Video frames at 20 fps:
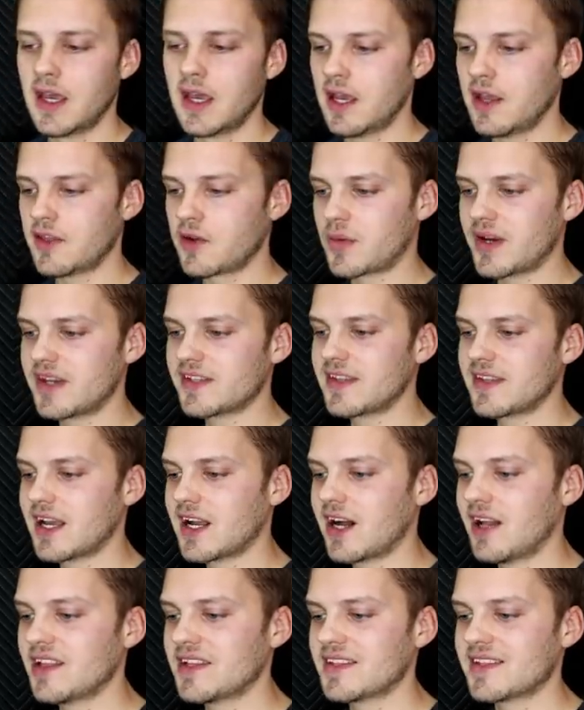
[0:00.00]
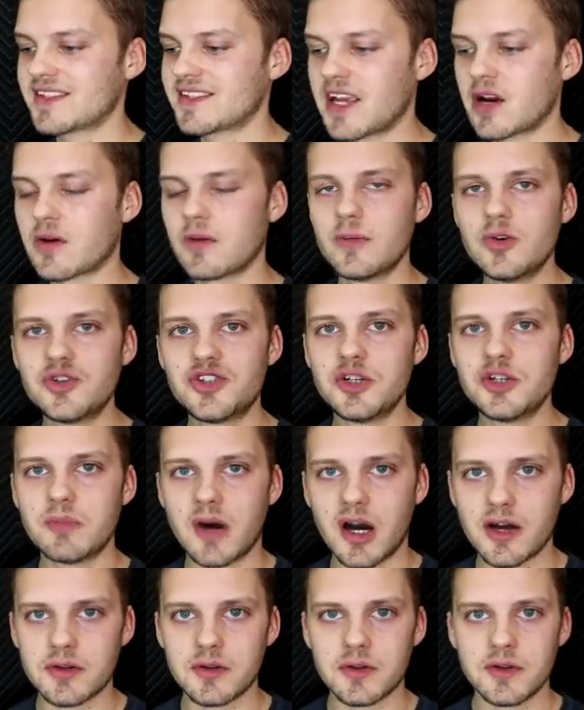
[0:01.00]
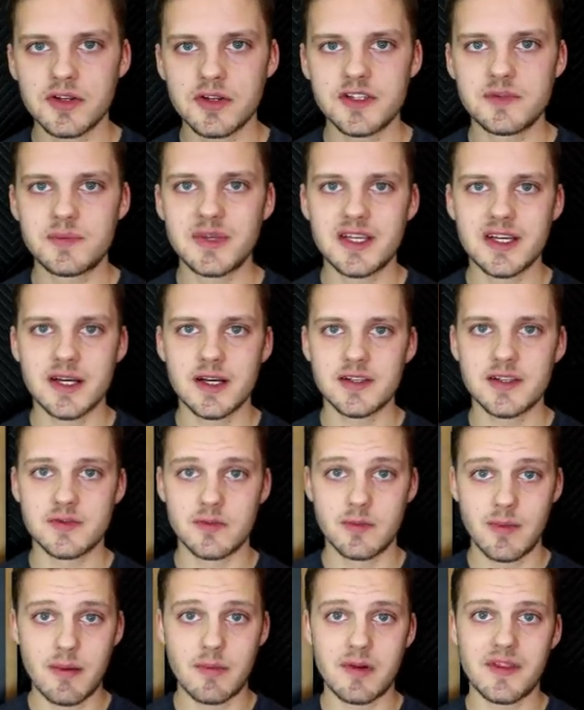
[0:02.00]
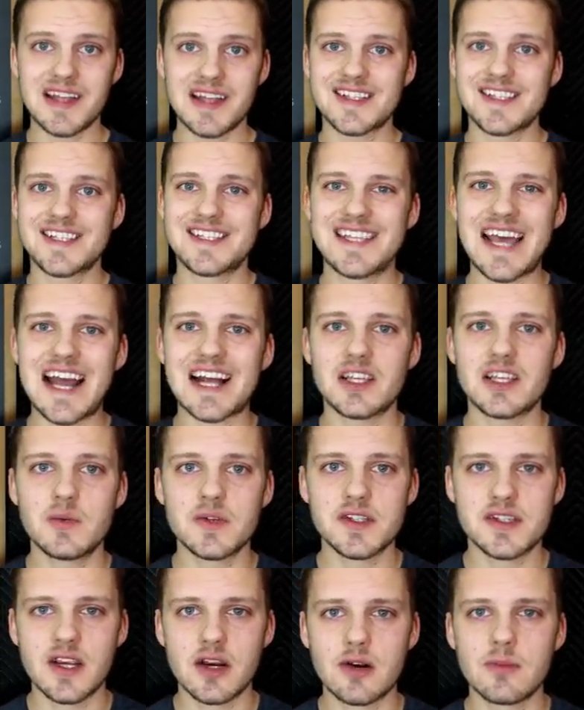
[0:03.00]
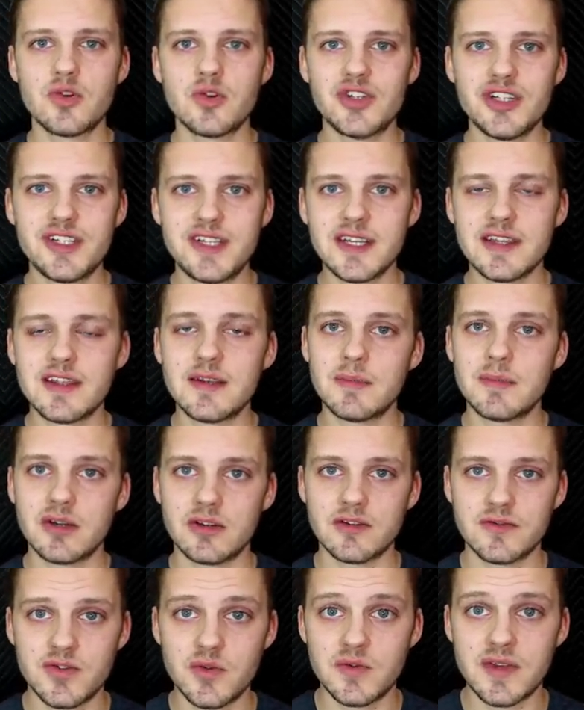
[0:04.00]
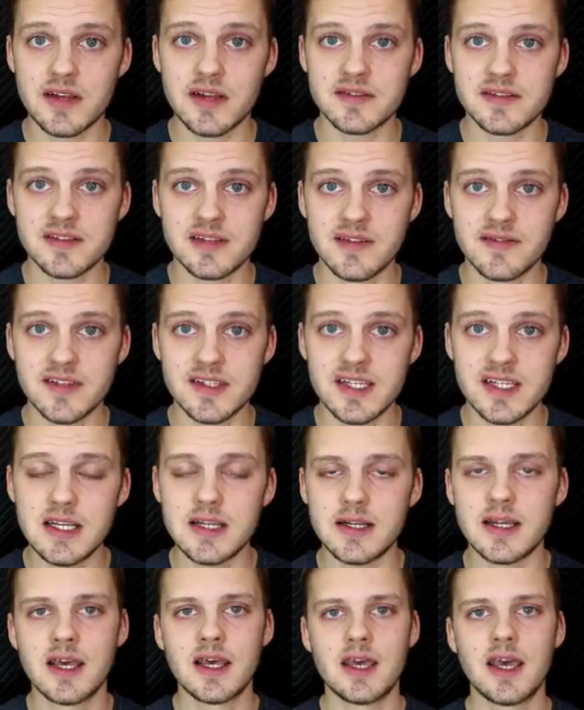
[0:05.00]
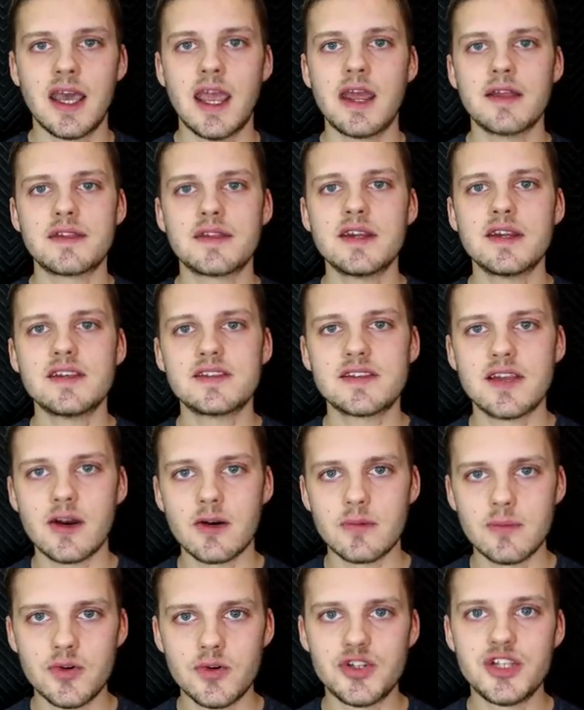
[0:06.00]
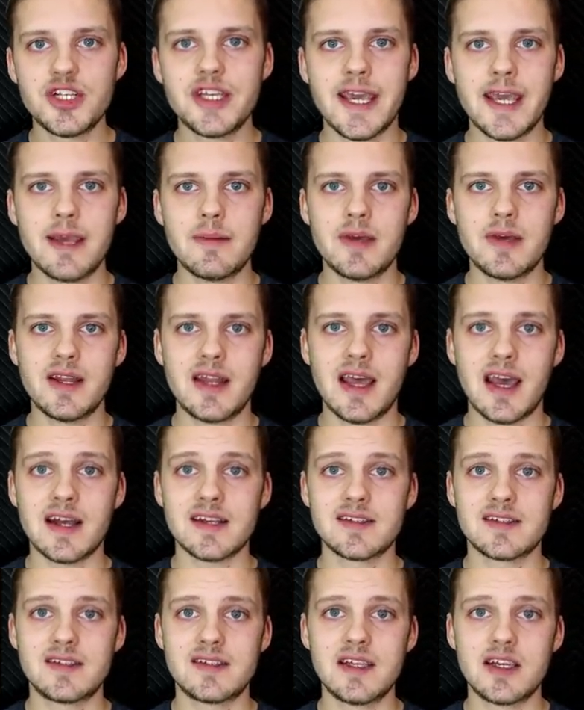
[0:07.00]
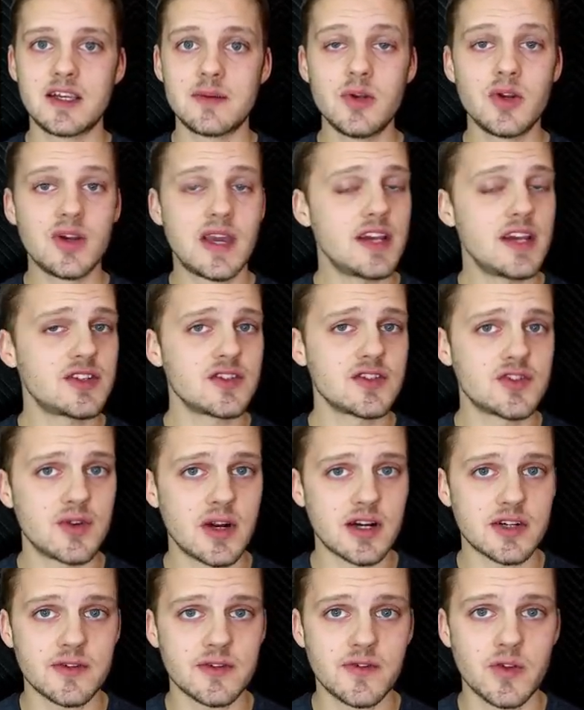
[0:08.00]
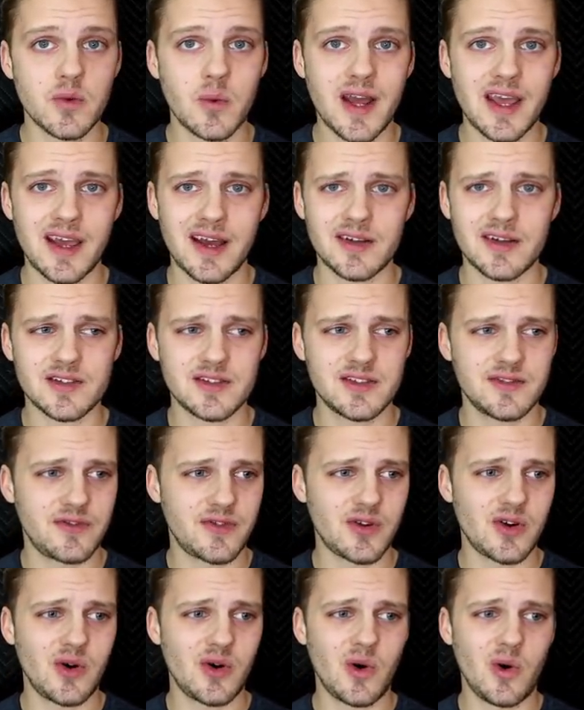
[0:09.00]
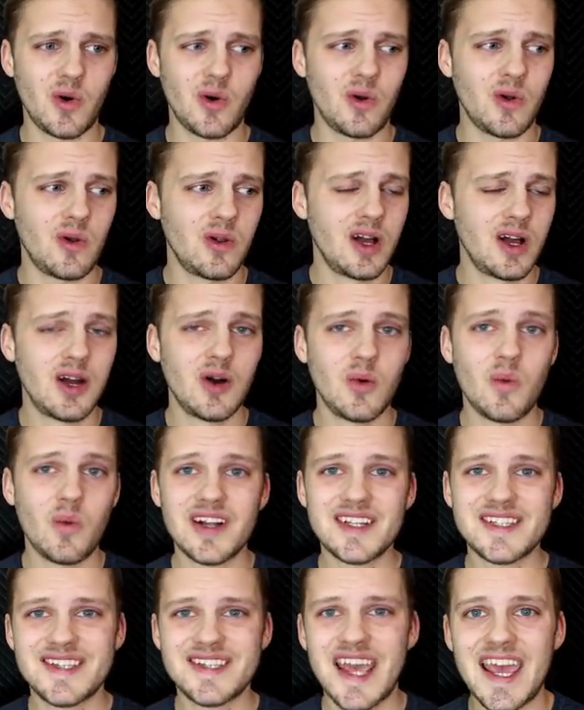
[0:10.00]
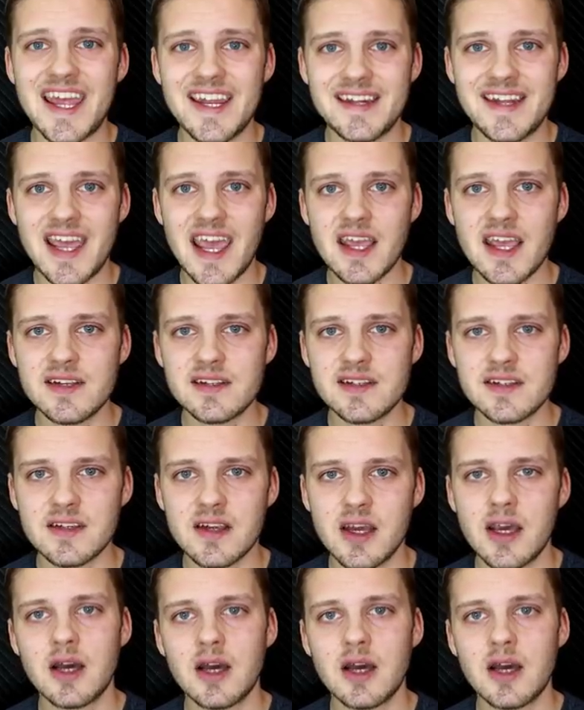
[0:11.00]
And the reason they call it the Scaramucci model is because, remember, that's exactly what Scaramucci did in the middle of 2017. Anthony Scaramucci came in as the communications director for the White House for a whole, 10 days?